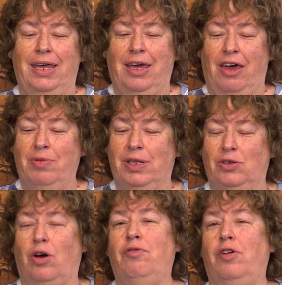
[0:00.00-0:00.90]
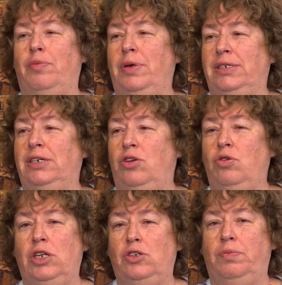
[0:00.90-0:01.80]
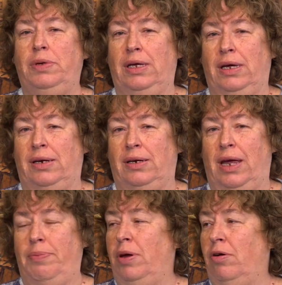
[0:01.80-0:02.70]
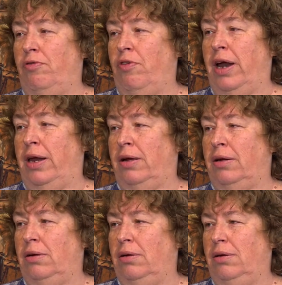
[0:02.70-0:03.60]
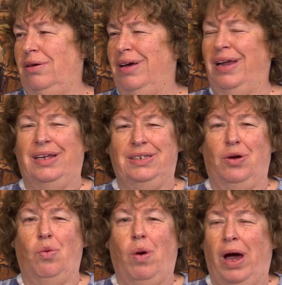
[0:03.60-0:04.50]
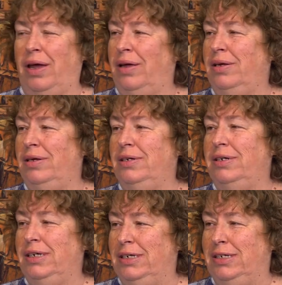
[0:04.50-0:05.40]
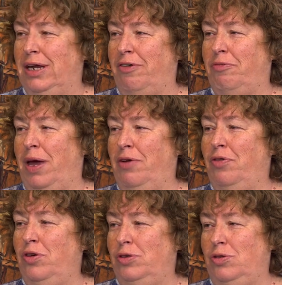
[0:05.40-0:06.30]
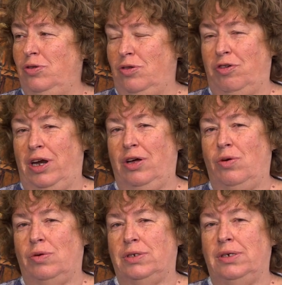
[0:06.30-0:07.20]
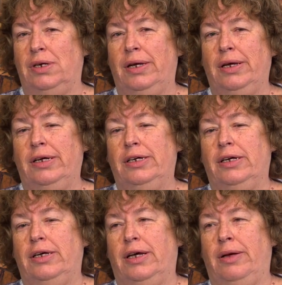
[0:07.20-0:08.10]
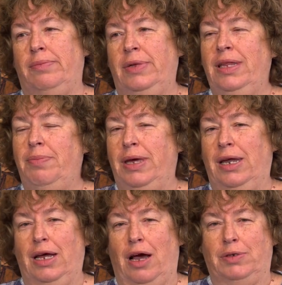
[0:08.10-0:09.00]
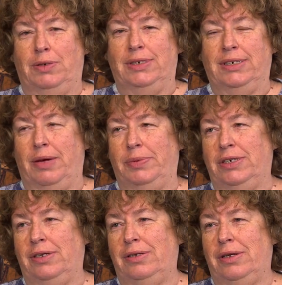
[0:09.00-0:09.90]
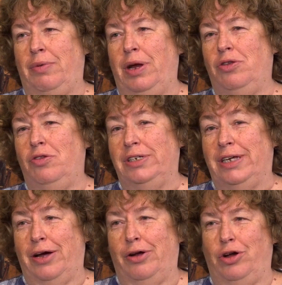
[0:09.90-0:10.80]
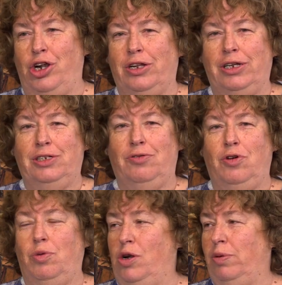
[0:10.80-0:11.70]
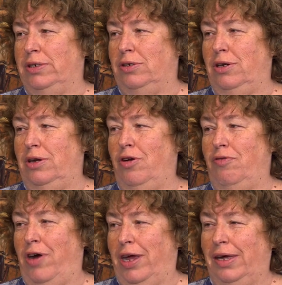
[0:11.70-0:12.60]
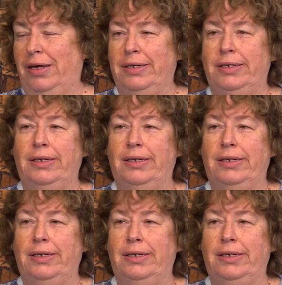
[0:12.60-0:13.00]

he gave me this envelope and he said, "You need to be in Epping on Friday." And I said, "Why?" He said, "I've paid for you to do the training course." In the beginning, I was a bit skeptical. I went through the psychological interview, which was nerve-wracking.